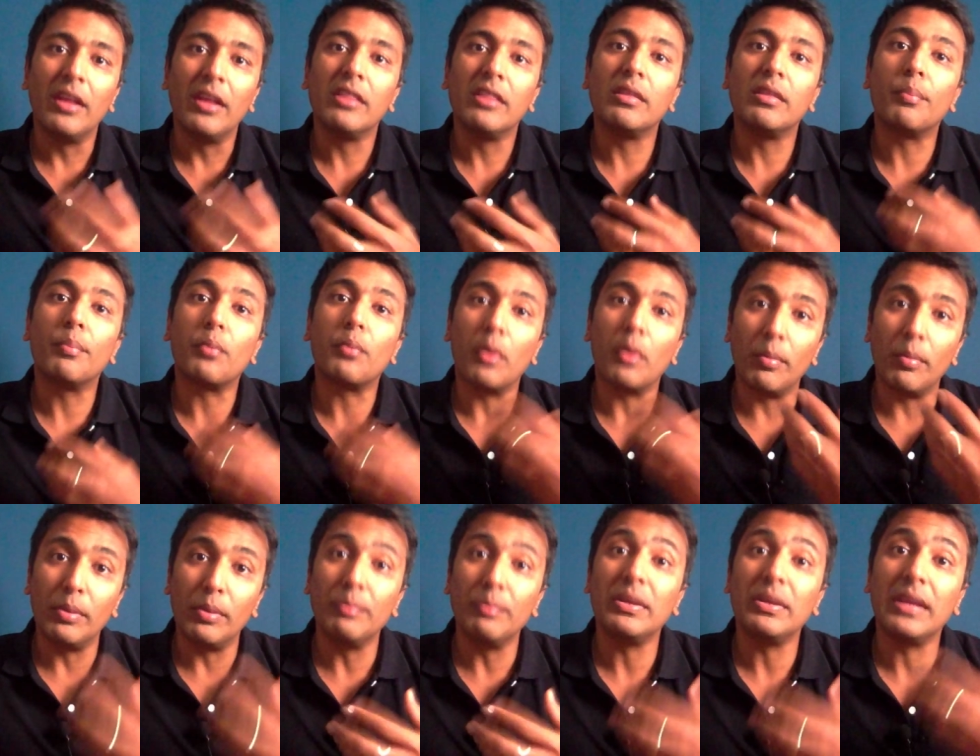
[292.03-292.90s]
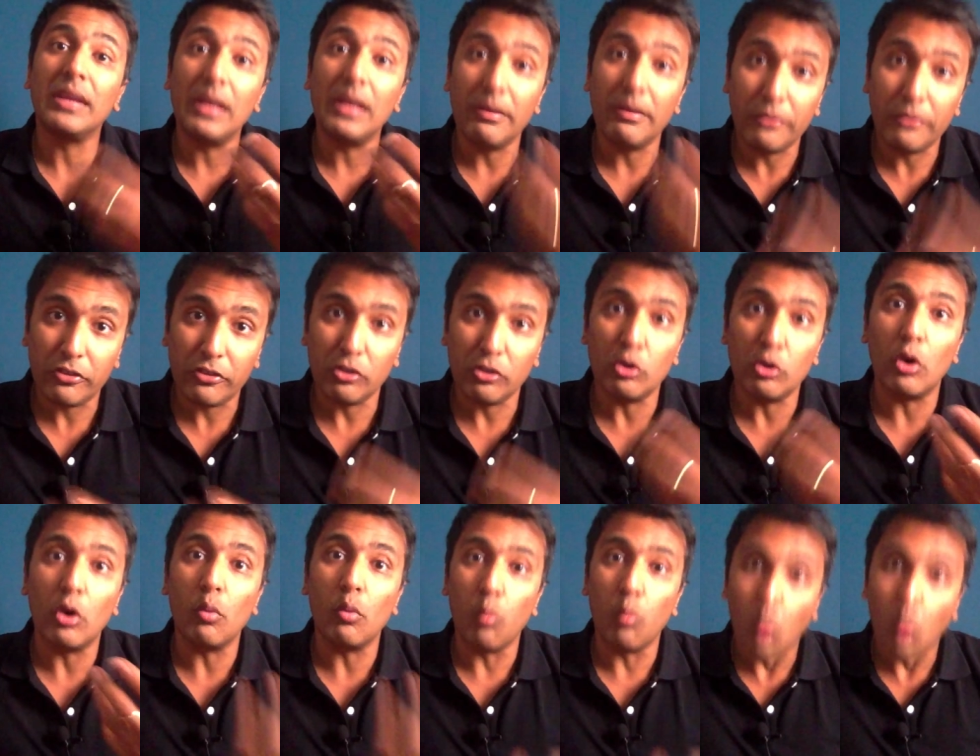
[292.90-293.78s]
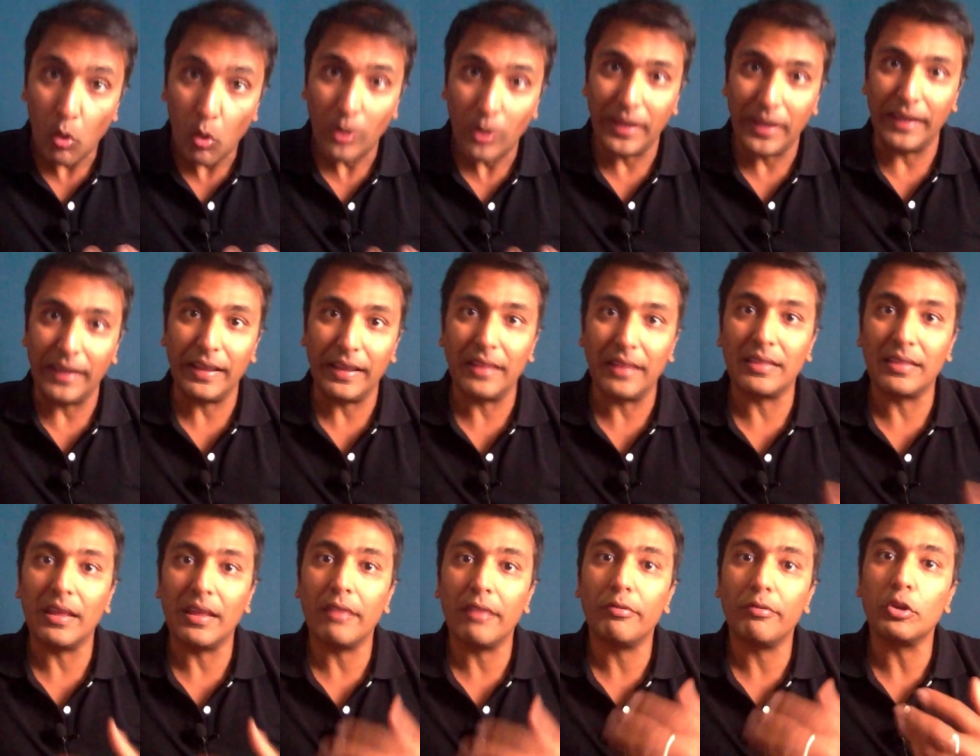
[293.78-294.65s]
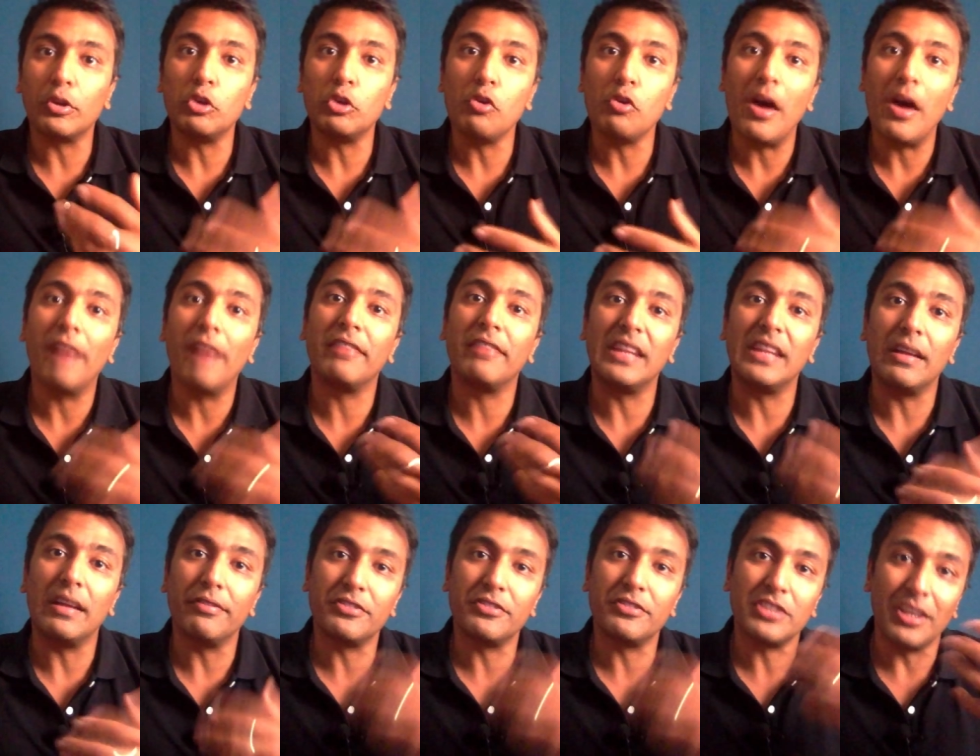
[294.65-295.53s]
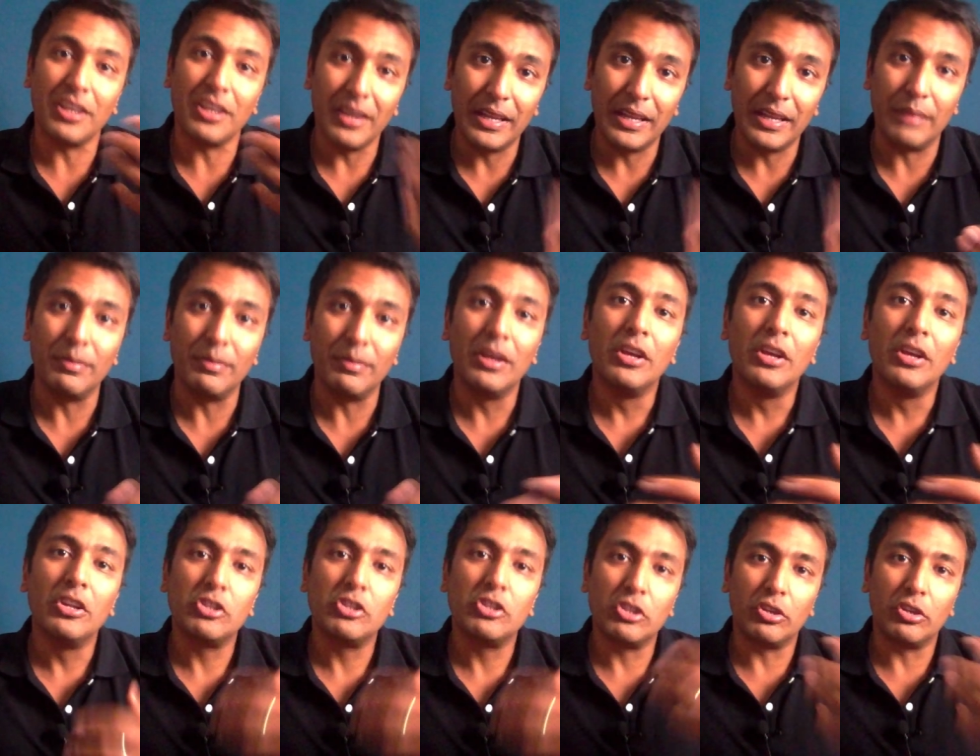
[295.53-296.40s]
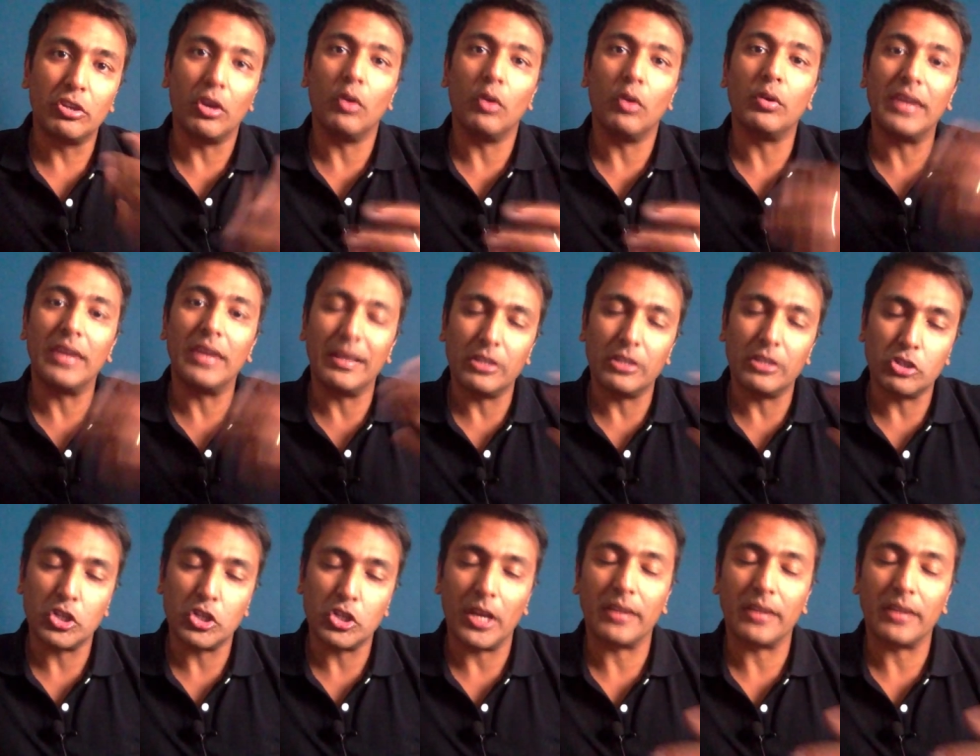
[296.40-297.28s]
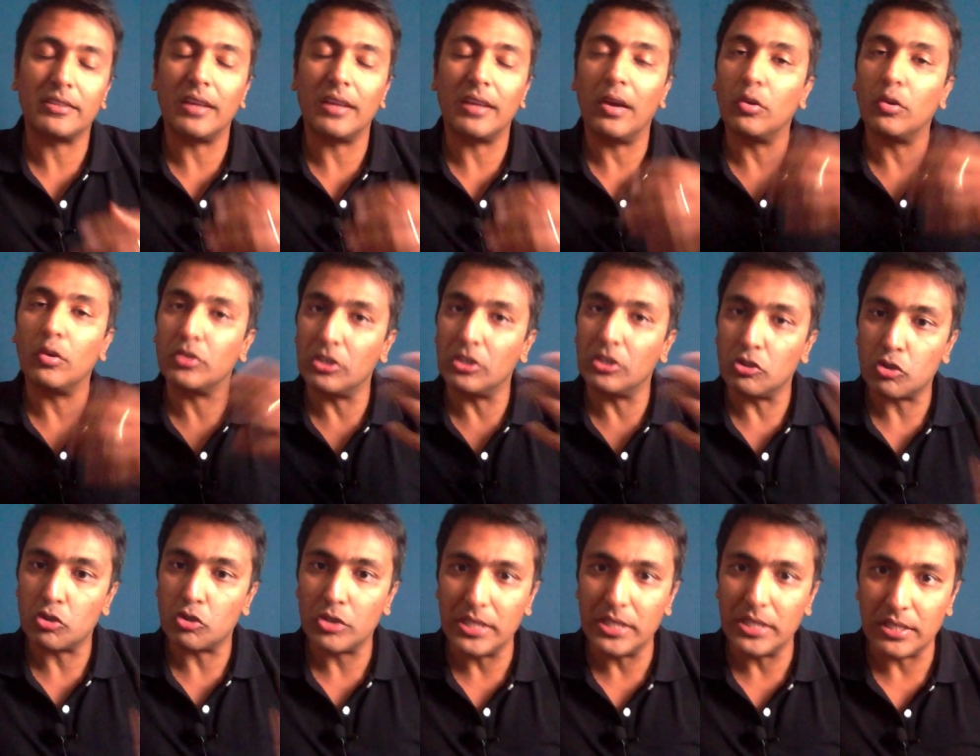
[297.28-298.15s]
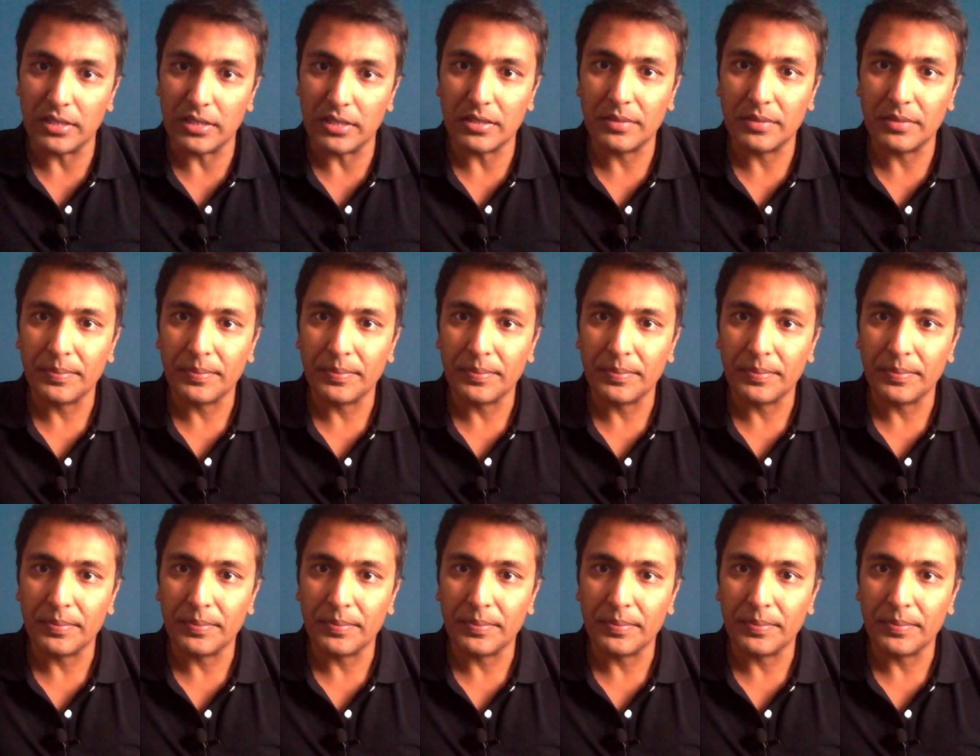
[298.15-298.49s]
the problem gives you a warning, and therefore you have enough time to go get it checked out and treated.